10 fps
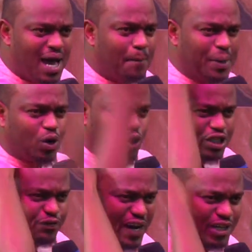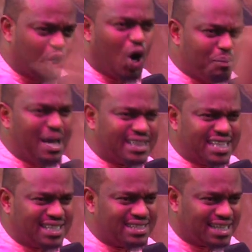Because if I don't make
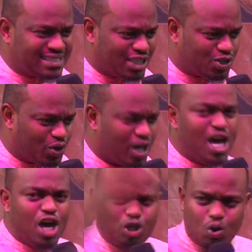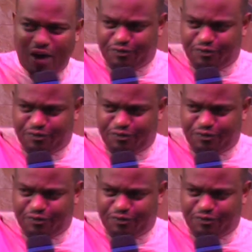this intercession, your